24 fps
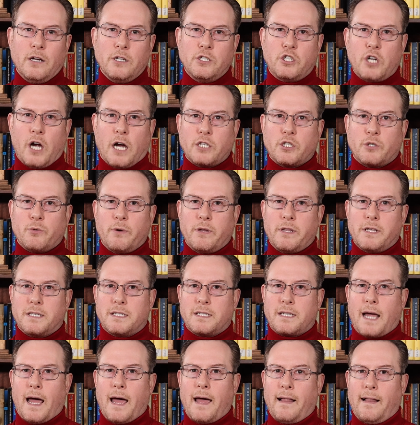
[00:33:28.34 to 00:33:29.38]
Joshua the
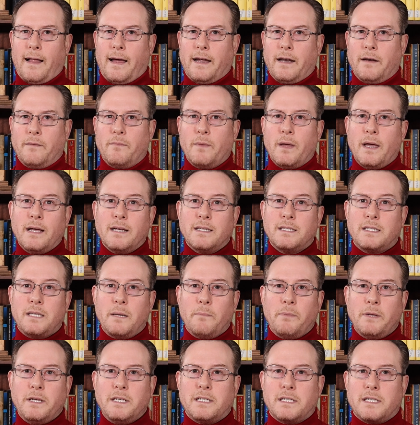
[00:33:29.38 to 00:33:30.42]
Stylite
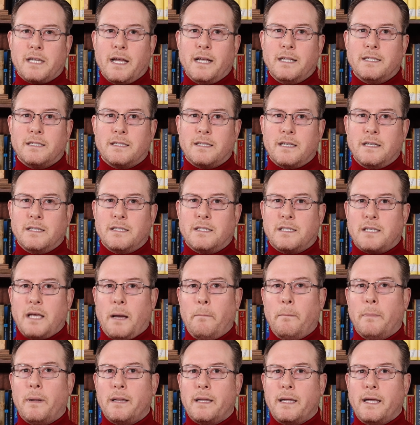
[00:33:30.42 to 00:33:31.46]
simply states that
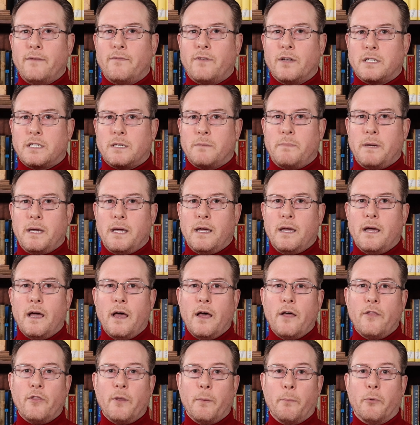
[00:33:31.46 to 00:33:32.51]
some believed it to be
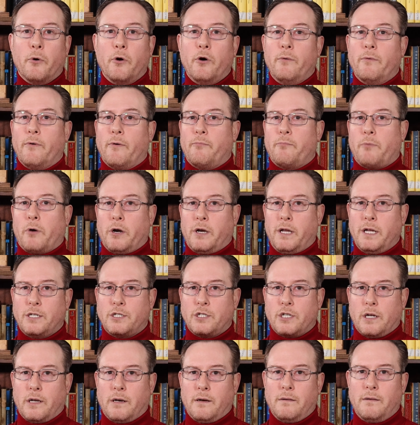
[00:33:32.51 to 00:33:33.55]
the broom of
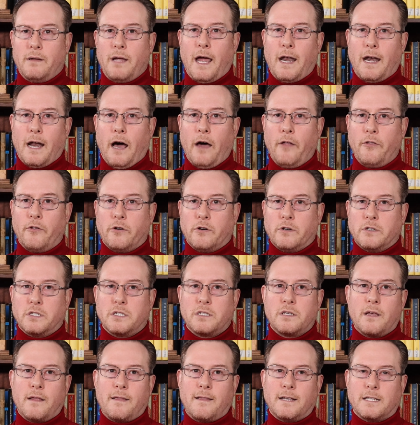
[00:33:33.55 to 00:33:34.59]
perdition, and
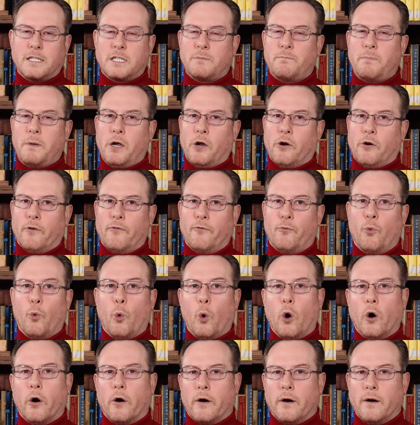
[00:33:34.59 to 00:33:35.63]
others the spear of
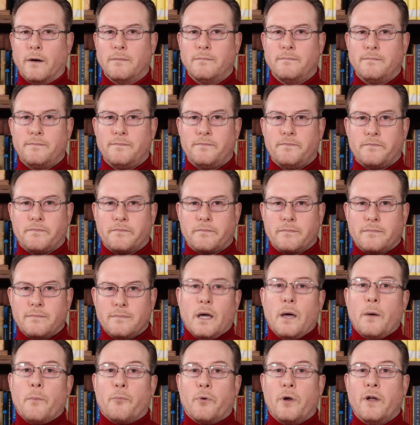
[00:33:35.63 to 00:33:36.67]
war.
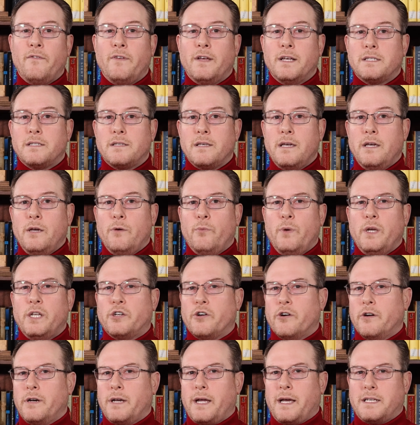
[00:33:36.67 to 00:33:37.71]
Previously, we
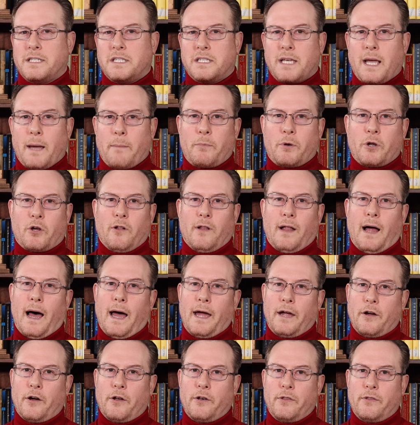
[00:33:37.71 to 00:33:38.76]
turned a skeptical
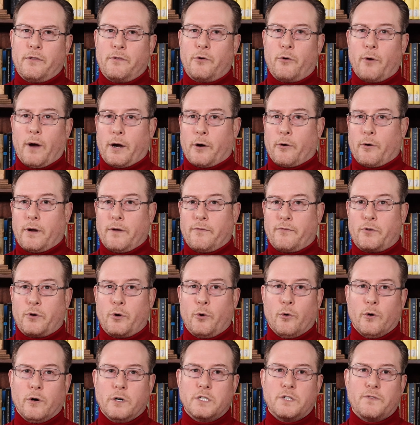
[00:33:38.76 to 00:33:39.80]
eye on Gregory of
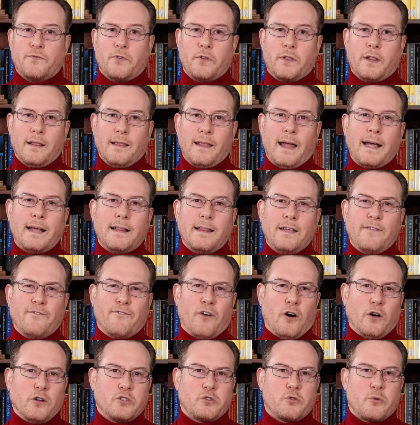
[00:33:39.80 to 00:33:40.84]
Tours for the likely
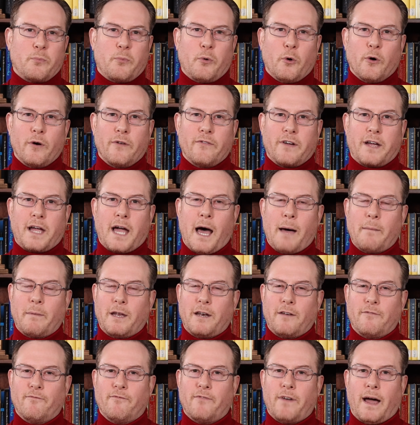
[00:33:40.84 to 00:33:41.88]
false report of a
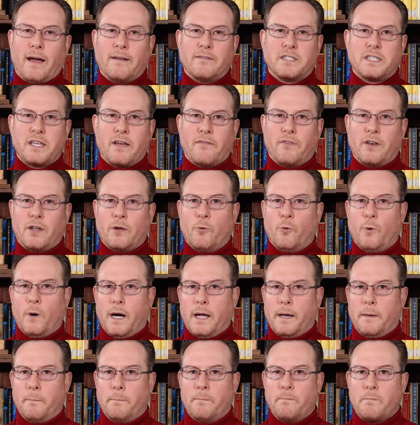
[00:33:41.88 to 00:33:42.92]
comet in
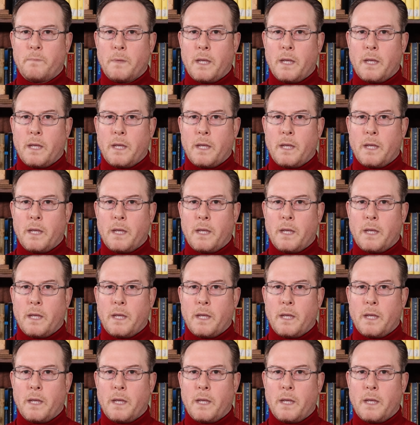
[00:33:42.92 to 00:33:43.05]
571.